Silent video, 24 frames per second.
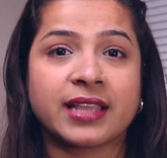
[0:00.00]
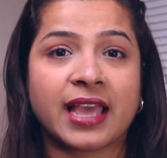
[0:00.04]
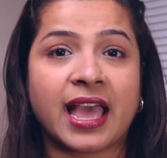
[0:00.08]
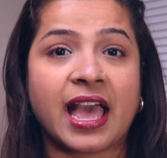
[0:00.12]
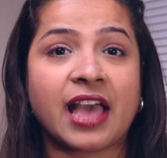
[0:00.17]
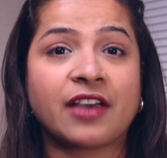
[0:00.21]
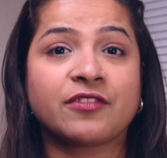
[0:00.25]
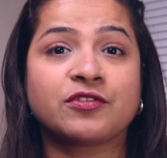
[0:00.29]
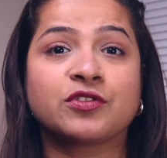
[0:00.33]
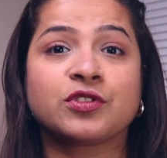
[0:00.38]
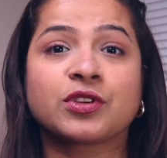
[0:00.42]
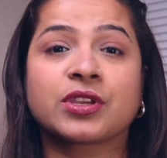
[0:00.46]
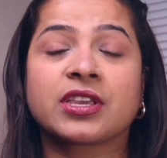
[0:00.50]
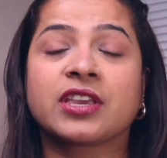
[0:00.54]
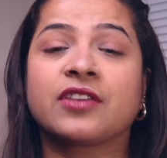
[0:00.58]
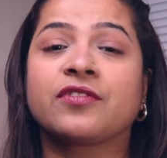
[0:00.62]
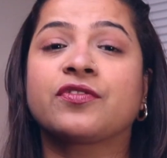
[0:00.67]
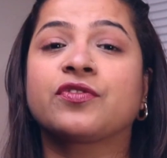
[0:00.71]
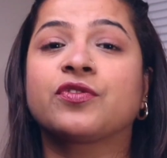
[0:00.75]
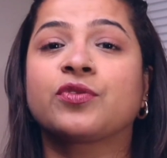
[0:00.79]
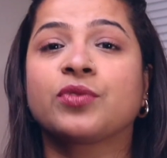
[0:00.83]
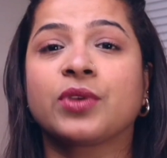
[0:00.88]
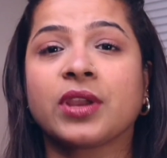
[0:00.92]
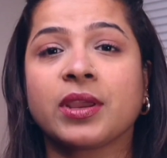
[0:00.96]
they have to
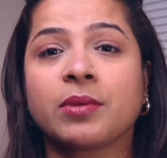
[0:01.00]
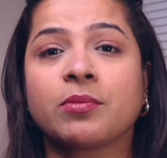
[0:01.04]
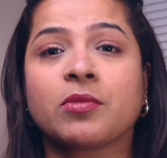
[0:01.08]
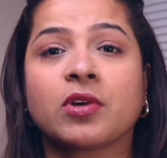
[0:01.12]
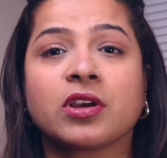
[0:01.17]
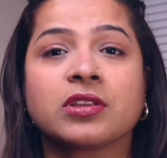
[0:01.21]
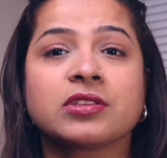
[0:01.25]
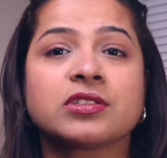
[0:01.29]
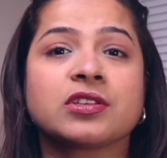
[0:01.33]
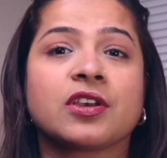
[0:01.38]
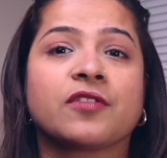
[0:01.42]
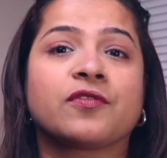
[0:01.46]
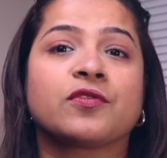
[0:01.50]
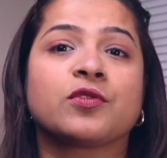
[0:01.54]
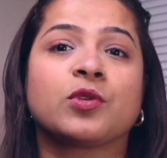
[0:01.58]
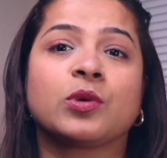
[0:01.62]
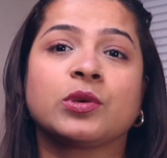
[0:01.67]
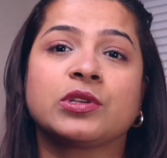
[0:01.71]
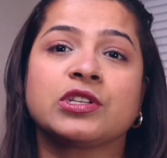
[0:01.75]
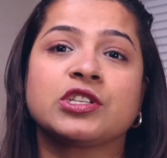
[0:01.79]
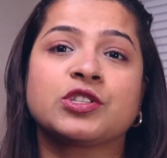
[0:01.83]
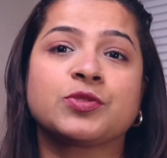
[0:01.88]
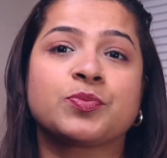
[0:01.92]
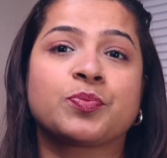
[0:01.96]
give 3 months of
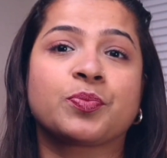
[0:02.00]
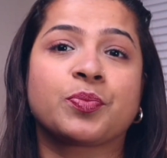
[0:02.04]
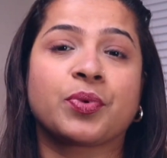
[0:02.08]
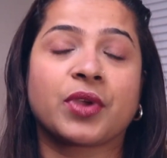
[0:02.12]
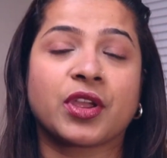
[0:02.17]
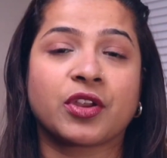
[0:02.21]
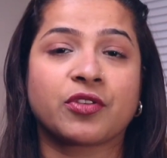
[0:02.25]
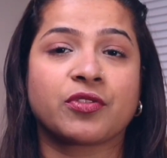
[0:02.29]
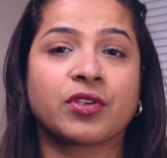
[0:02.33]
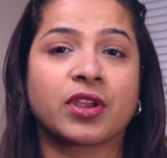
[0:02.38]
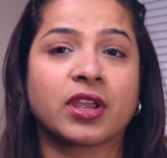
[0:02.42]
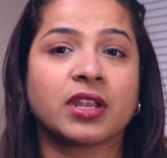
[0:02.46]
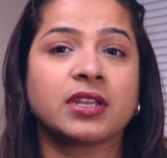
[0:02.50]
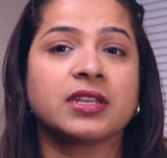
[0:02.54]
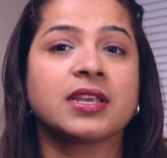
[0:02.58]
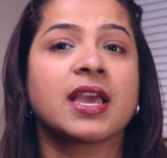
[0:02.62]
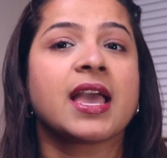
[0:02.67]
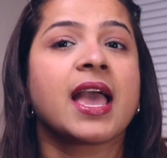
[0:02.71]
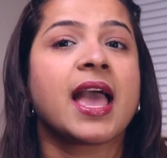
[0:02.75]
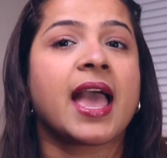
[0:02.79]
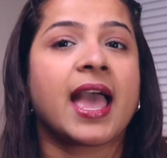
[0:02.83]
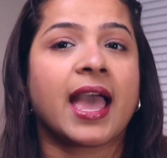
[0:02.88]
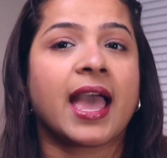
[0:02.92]
notice period,